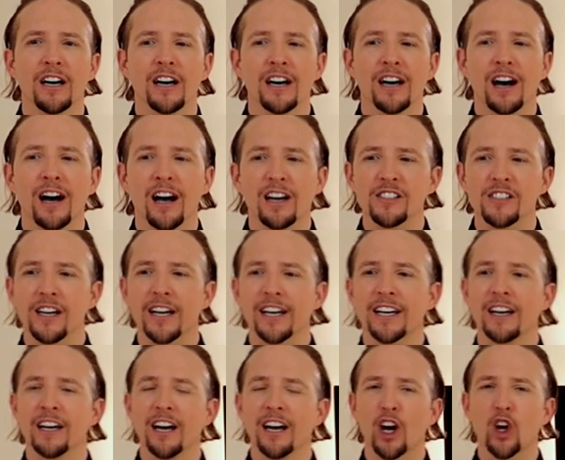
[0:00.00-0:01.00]
I was like,
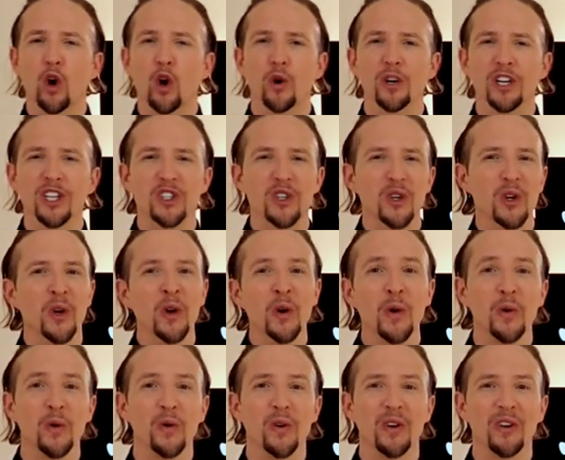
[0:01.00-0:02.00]
according to
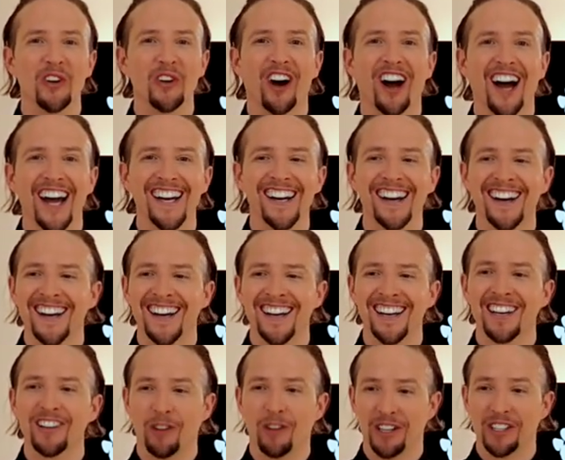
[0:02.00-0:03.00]
who, right?
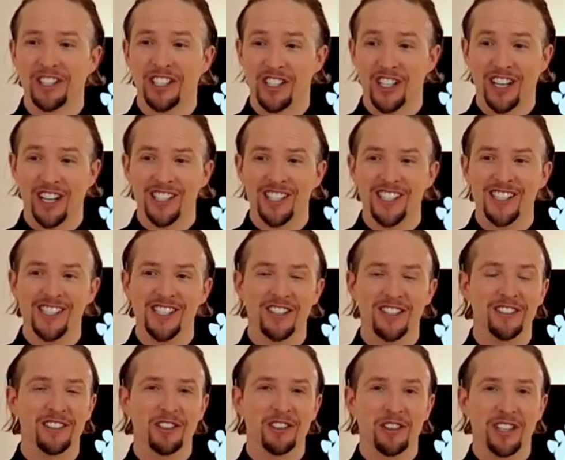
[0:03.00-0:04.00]
Like the judges?
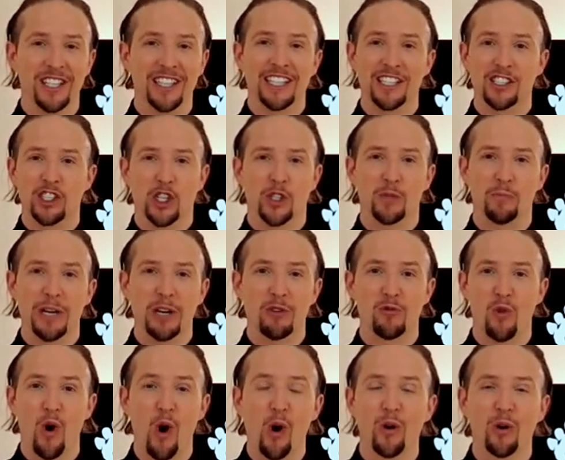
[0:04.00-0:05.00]
You think they've just been
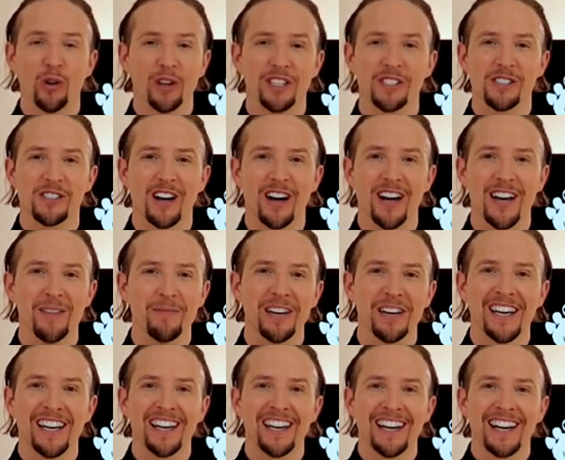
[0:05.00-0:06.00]
wrong all this time?
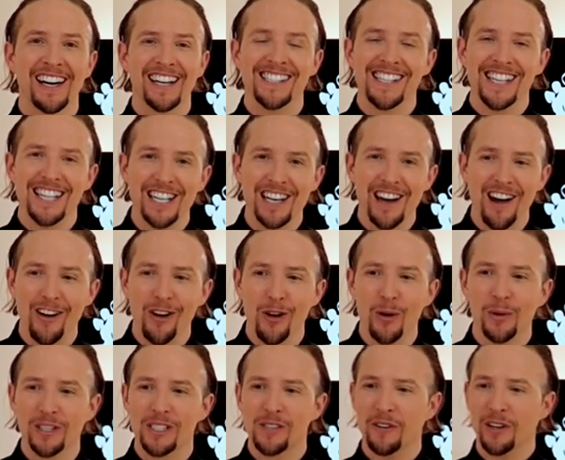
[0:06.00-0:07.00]
I said, no,
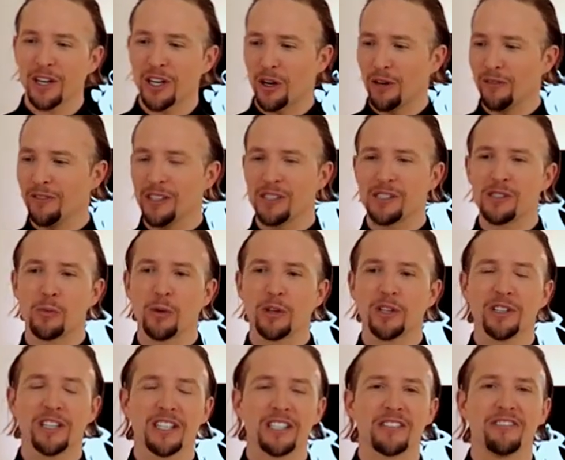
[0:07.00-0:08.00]
it's very obvious what you
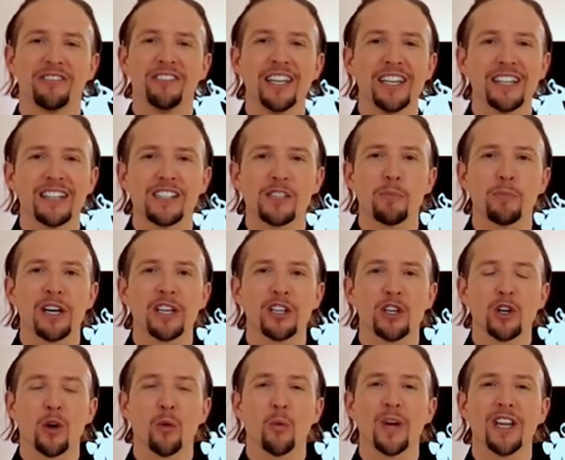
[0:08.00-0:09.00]
need to fix, but you're
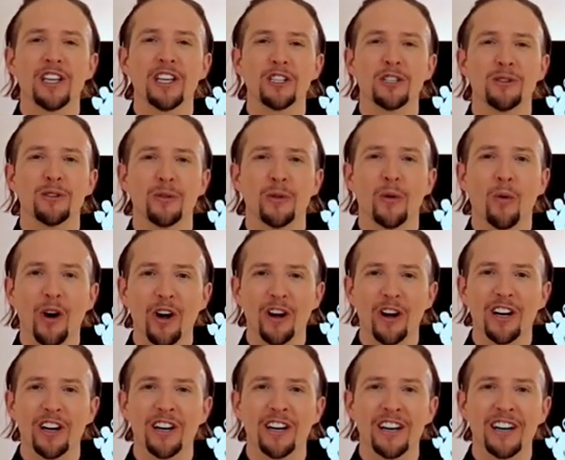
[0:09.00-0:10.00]
not willing to do the work.